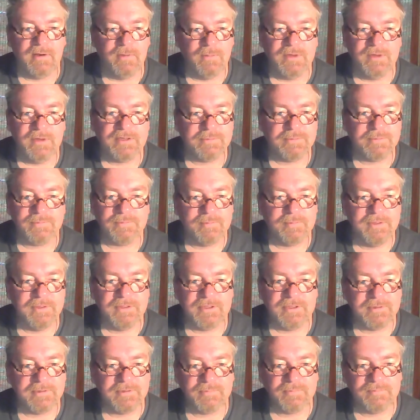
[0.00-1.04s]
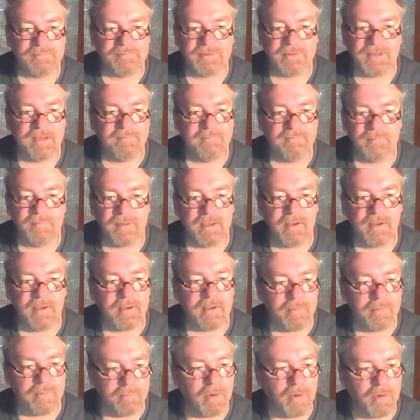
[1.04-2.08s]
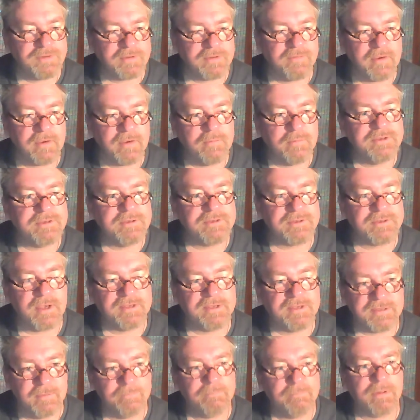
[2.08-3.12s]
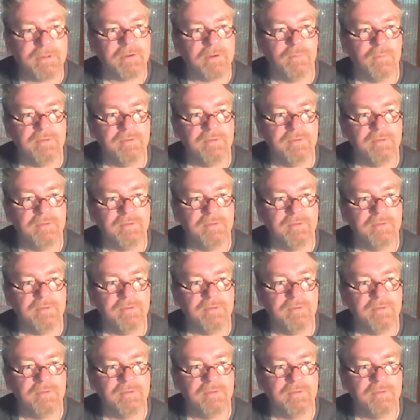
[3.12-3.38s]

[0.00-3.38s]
know, we just gave them, most of it was simpler.